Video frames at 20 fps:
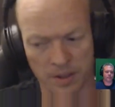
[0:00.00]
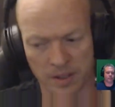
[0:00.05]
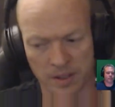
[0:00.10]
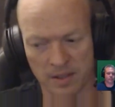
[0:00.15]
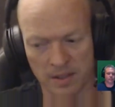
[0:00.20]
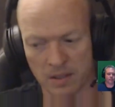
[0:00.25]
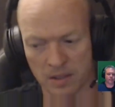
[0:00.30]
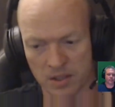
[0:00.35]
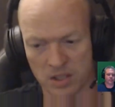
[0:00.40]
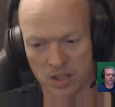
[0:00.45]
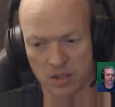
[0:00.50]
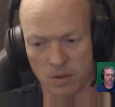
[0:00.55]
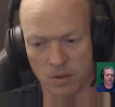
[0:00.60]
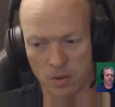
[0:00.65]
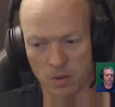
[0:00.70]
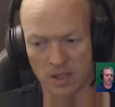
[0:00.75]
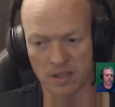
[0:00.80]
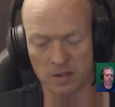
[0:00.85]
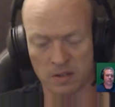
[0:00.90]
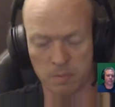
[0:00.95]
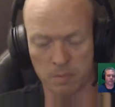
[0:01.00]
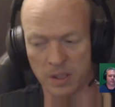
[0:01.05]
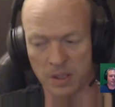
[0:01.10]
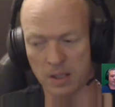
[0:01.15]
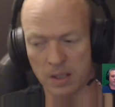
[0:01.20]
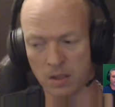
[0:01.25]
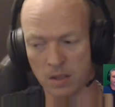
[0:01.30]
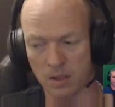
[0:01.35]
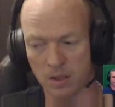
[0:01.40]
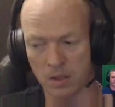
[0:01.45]
the touch to this,
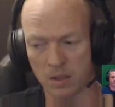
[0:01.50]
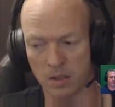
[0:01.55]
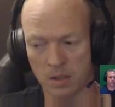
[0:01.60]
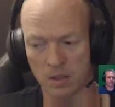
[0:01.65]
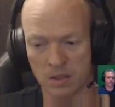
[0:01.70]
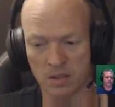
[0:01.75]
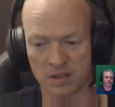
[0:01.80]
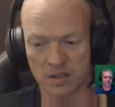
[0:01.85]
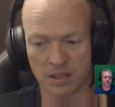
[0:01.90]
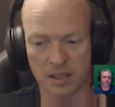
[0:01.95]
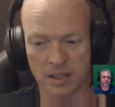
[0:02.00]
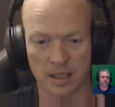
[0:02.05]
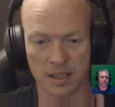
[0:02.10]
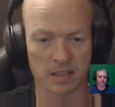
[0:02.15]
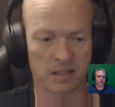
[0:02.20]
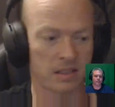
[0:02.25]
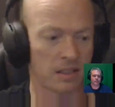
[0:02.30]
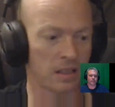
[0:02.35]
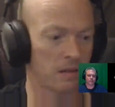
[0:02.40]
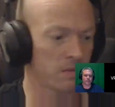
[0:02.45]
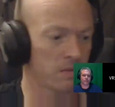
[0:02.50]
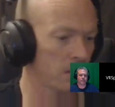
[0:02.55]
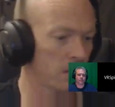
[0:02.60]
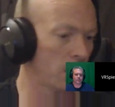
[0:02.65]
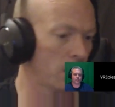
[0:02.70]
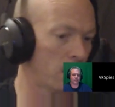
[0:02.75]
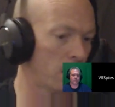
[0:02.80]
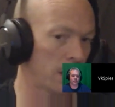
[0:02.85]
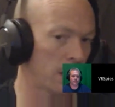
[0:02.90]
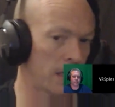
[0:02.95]
because it saves a
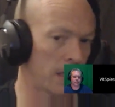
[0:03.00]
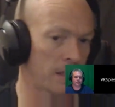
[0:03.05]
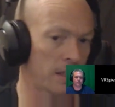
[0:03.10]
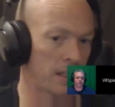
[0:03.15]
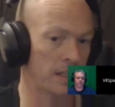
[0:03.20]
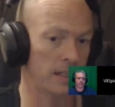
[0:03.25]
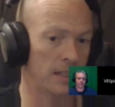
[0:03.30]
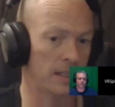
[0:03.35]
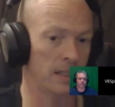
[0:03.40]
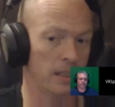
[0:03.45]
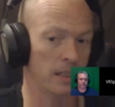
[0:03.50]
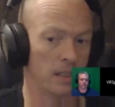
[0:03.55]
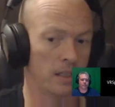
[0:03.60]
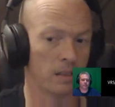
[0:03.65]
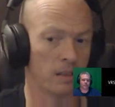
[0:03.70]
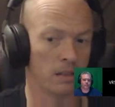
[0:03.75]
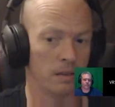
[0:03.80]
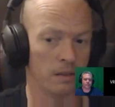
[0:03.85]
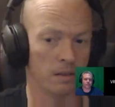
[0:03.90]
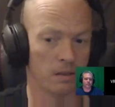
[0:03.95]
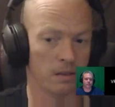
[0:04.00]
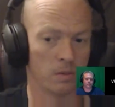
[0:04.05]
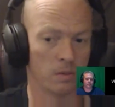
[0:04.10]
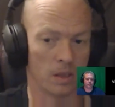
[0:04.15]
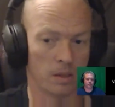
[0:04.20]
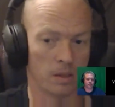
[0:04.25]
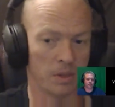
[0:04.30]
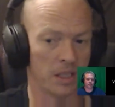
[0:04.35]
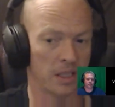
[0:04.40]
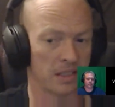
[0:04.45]
lot of R&D. You know what
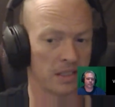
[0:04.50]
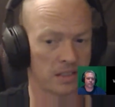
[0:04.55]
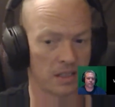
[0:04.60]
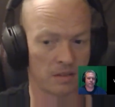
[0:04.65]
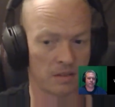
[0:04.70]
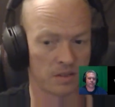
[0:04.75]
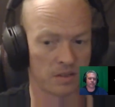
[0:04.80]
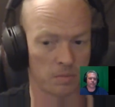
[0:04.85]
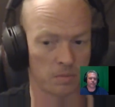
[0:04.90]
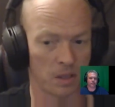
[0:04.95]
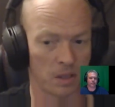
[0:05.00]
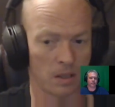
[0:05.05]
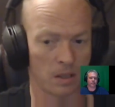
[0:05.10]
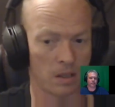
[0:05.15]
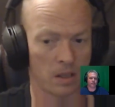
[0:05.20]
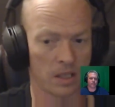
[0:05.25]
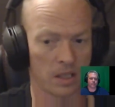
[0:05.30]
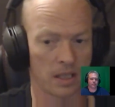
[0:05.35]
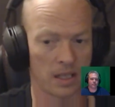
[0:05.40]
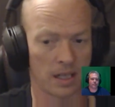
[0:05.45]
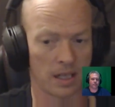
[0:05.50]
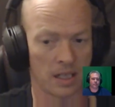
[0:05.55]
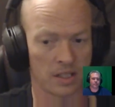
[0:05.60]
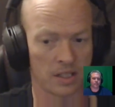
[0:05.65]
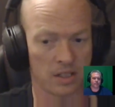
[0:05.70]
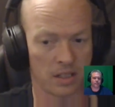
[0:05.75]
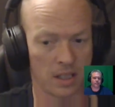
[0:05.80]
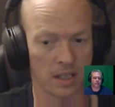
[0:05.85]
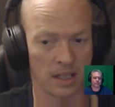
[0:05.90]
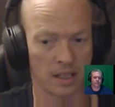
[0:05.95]
I mean? It saves them a lot of cash
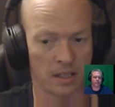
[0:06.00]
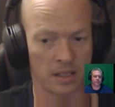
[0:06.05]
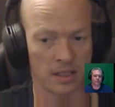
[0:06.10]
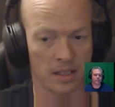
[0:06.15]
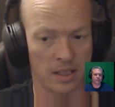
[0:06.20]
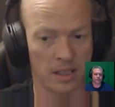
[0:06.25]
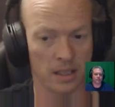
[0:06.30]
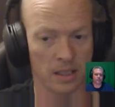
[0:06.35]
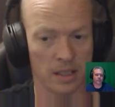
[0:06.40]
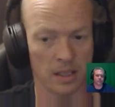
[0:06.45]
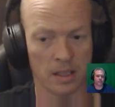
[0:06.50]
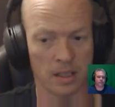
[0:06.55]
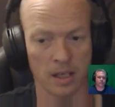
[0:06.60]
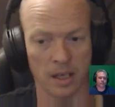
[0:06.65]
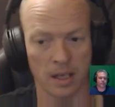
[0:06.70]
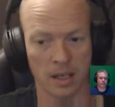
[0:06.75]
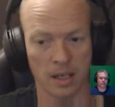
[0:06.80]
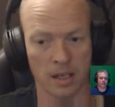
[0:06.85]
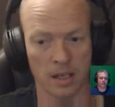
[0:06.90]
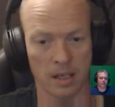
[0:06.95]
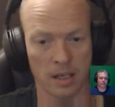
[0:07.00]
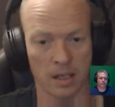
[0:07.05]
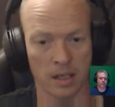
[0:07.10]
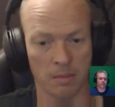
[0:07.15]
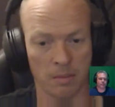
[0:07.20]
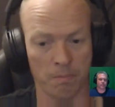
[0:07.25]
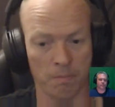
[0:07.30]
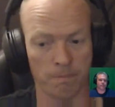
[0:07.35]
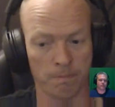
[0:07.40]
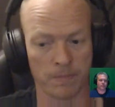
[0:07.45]
in R&D.
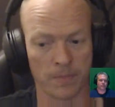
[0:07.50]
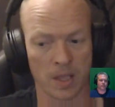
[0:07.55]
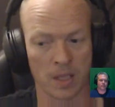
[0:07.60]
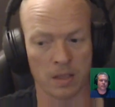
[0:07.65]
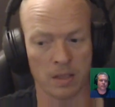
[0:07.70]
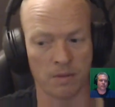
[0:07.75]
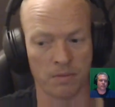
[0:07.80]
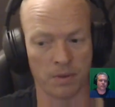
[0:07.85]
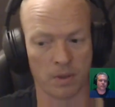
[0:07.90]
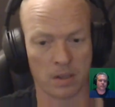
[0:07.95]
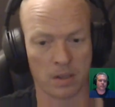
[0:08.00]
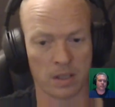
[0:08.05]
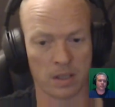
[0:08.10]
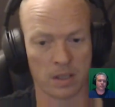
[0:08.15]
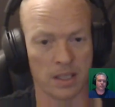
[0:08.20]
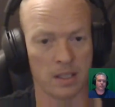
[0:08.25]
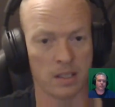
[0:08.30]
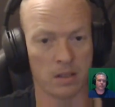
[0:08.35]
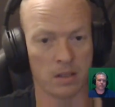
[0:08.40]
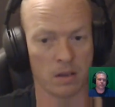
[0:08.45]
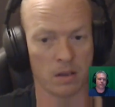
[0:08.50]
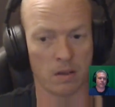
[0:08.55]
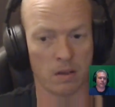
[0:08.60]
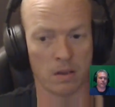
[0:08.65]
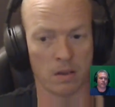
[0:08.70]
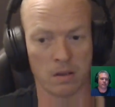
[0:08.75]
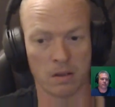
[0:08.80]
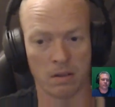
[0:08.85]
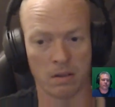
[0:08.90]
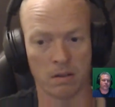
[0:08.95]
They've already got
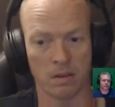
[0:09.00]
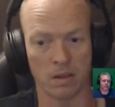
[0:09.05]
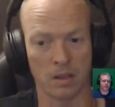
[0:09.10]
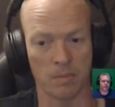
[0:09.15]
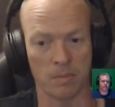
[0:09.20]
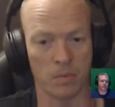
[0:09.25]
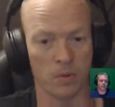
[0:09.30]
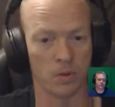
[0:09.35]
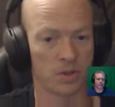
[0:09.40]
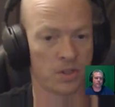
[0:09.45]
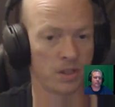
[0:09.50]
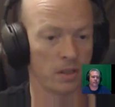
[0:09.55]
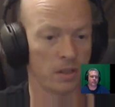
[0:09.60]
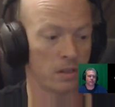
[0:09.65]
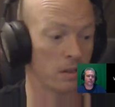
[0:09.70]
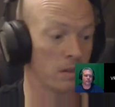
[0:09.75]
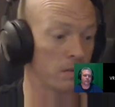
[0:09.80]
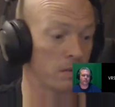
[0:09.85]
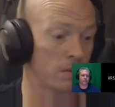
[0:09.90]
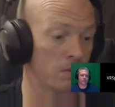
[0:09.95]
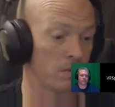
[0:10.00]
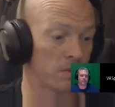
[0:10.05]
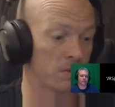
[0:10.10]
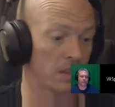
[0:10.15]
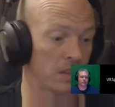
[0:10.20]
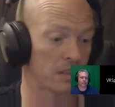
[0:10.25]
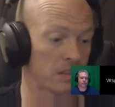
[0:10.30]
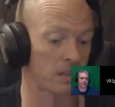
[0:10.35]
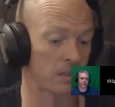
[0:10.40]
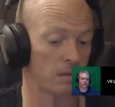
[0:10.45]
a motion control
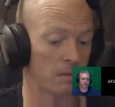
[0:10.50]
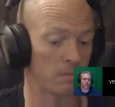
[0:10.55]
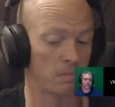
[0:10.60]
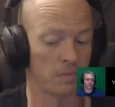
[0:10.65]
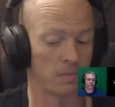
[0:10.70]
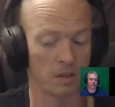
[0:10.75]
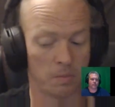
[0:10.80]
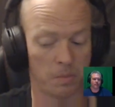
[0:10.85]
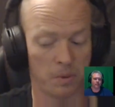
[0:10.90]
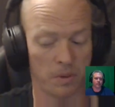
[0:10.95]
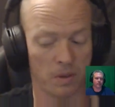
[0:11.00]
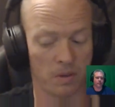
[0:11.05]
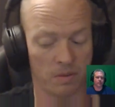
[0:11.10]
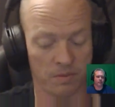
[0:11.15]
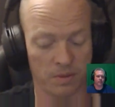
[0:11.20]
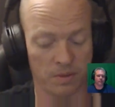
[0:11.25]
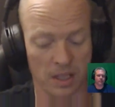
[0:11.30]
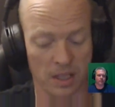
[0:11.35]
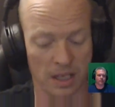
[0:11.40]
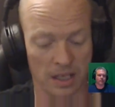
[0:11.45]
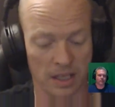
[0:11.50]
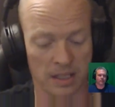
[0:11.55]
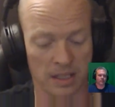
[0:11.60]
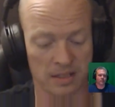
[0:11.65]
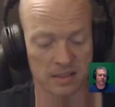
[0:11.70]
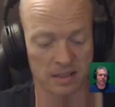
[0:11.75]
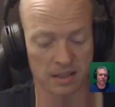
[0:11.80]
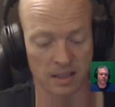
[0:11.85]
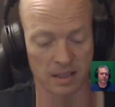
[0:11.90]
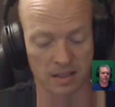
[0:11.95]
system. They put a VR
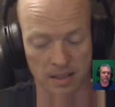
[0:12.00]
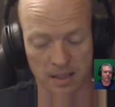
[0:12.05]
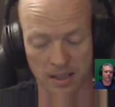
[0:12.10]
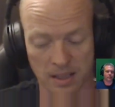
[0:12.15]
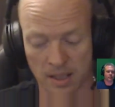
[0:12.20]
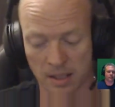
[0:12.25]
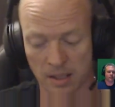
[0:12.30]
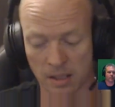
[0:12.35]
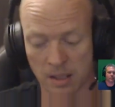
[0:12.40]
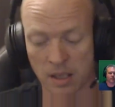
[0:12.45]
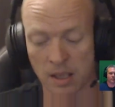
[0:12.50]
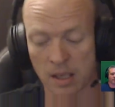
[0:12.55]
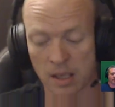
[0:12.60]
headset together,